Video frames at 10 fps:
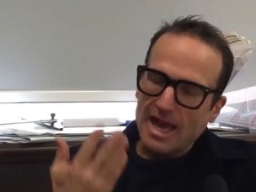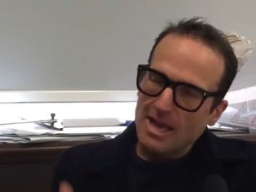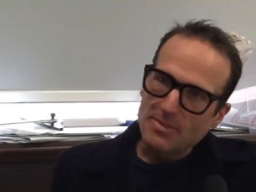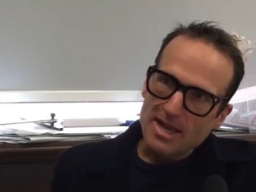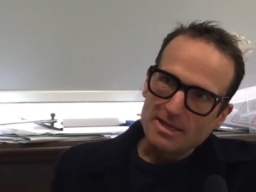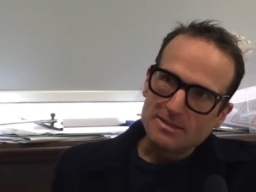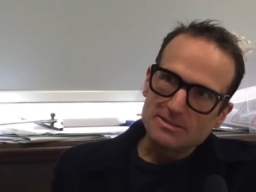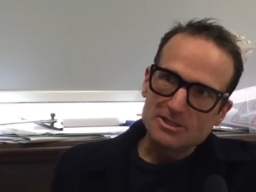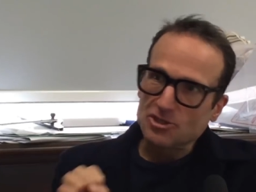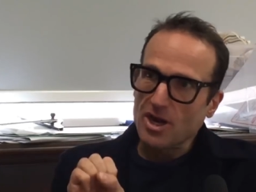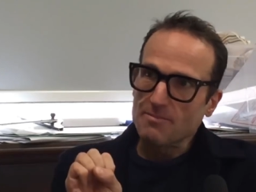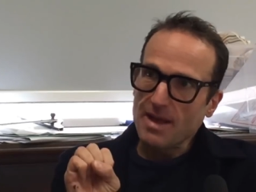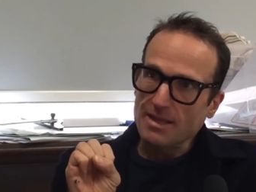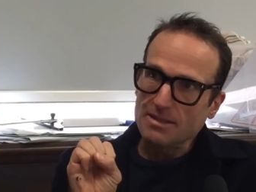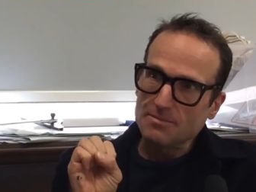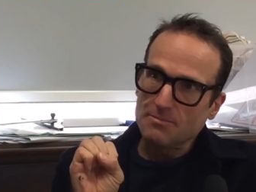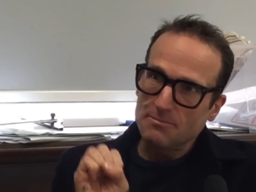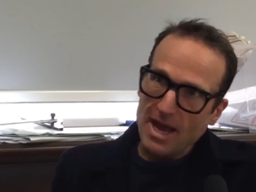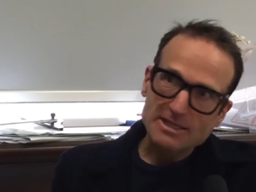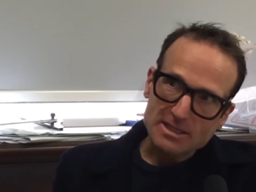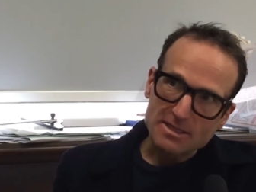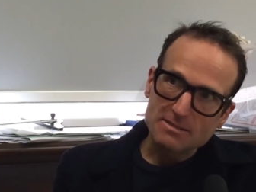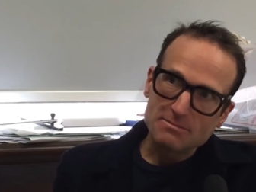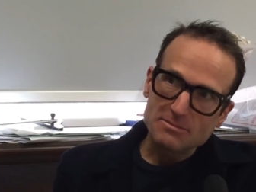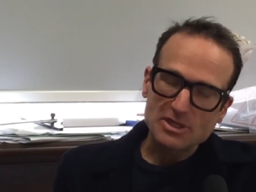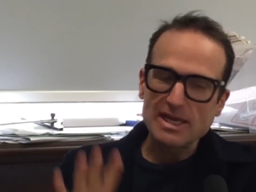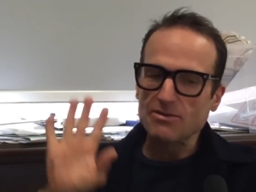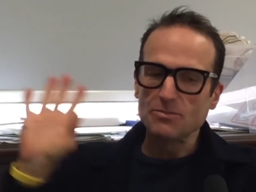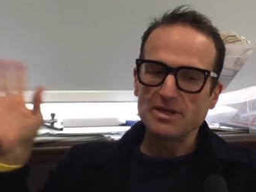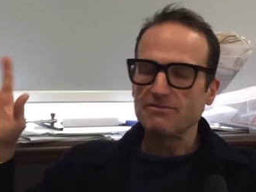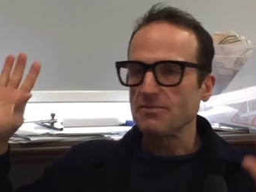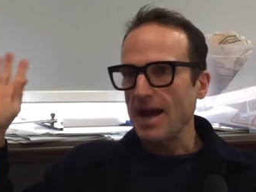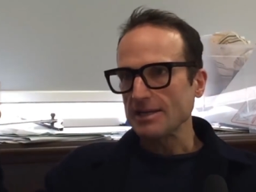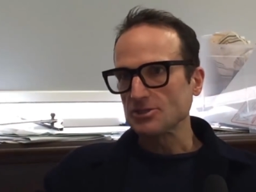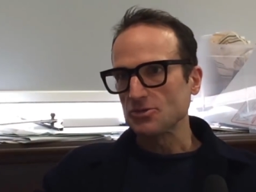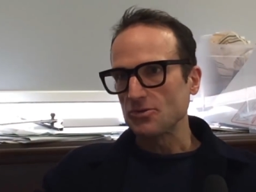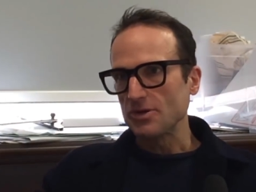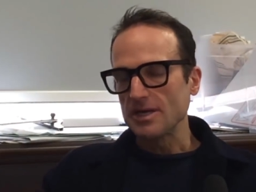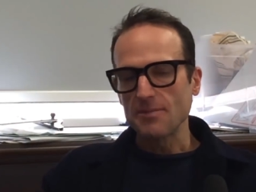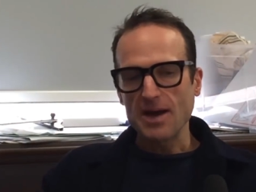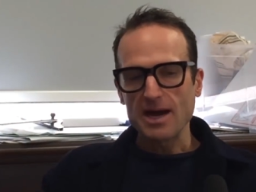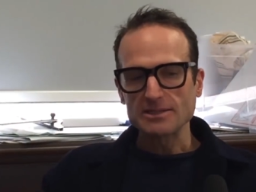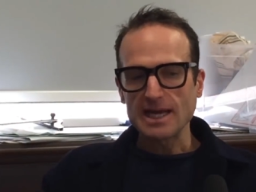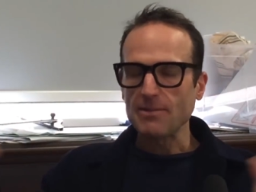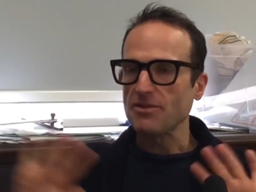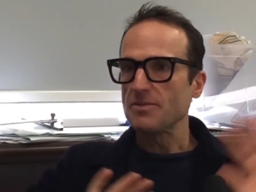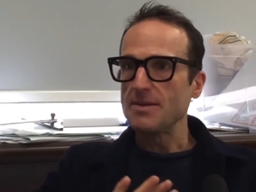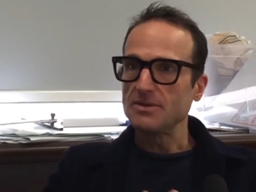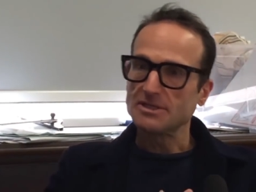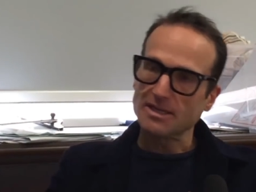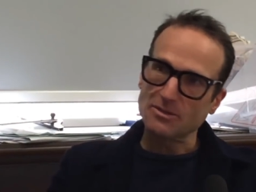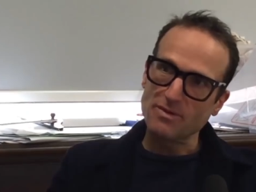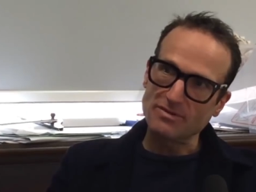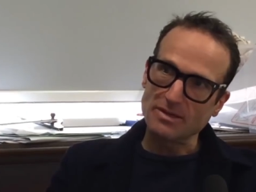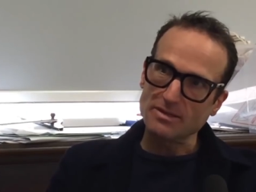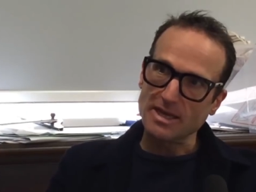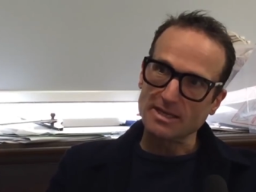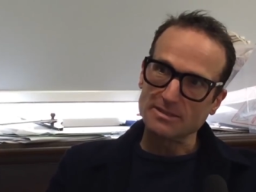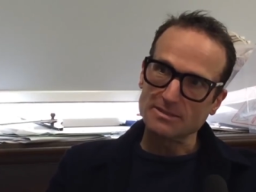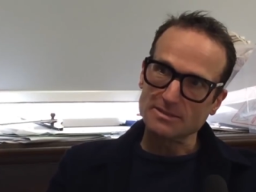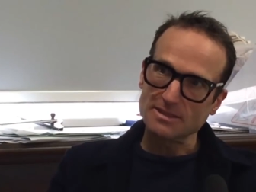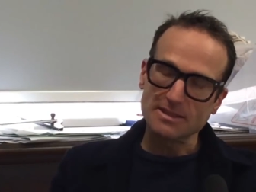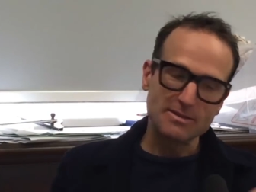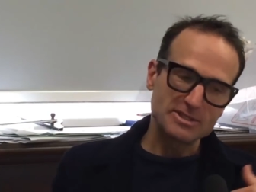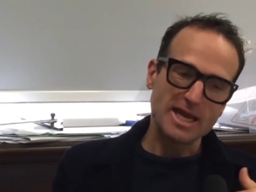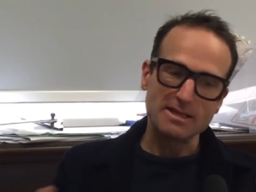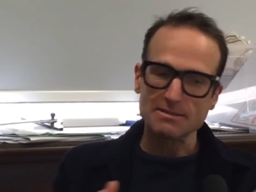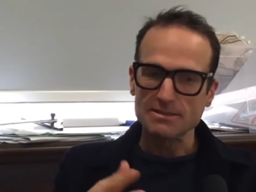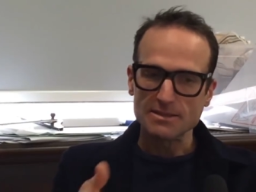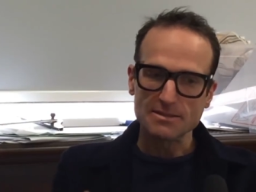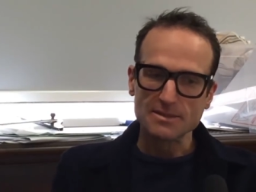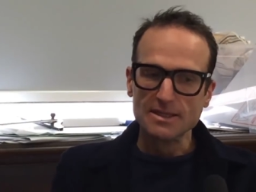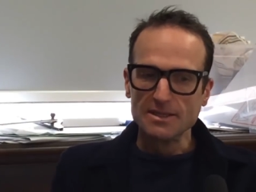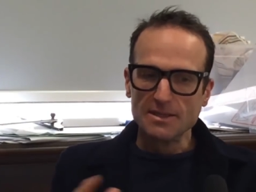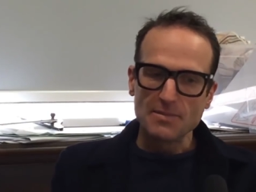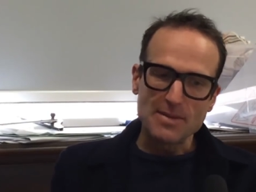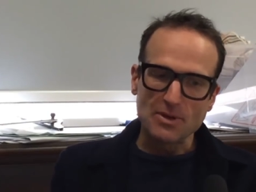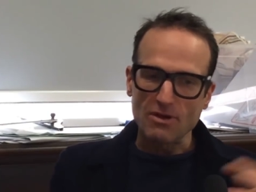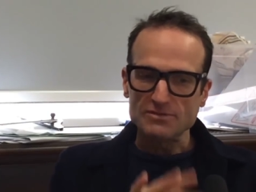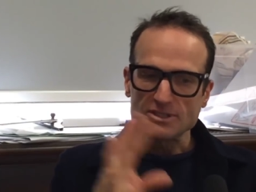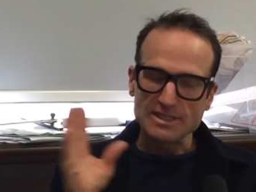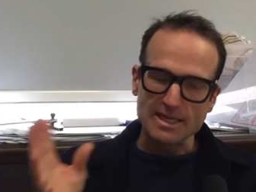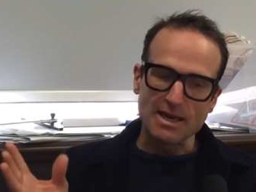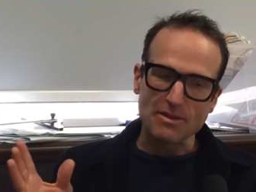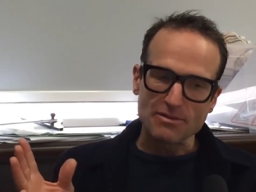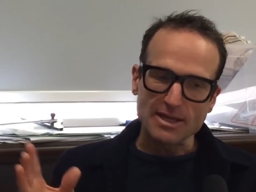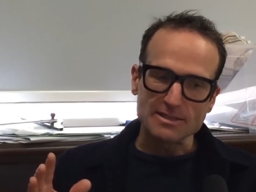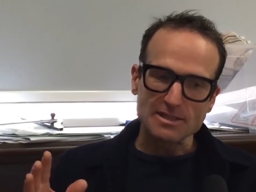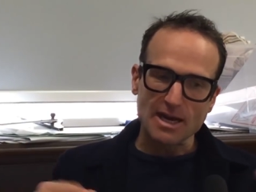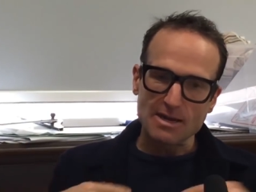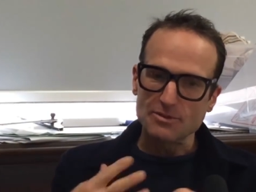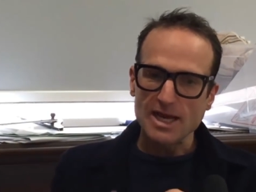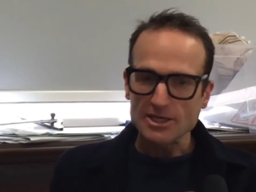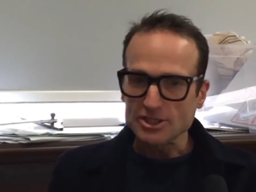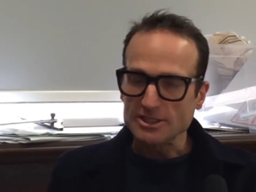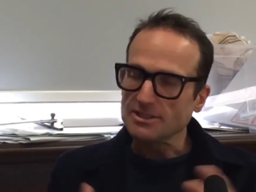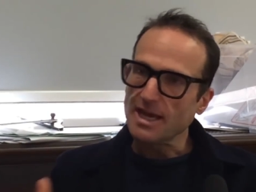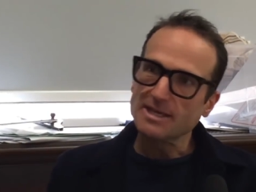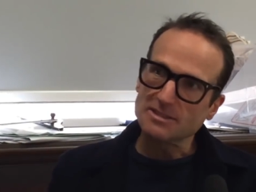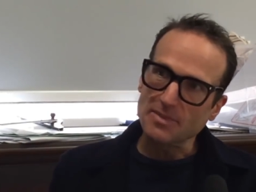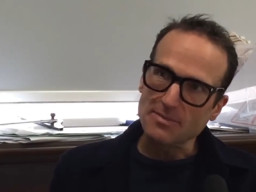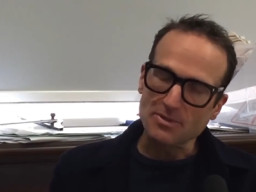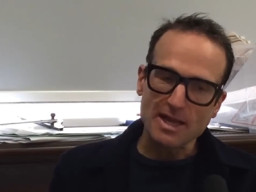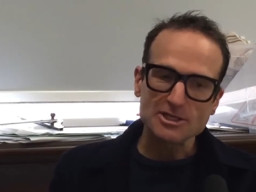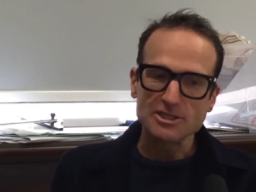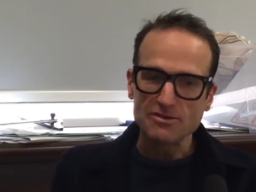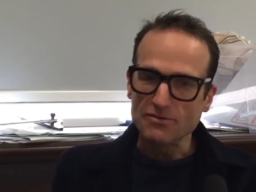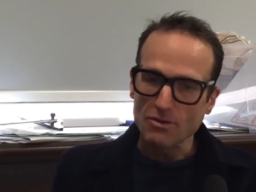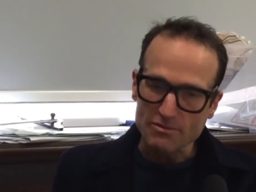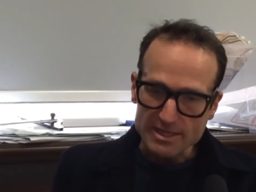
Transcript: came in to try and make them better. So Kieran would give the backstory about how other people had done equivalent things, and he would take the people off to see other things, and I would actually say to people, actually, you've got,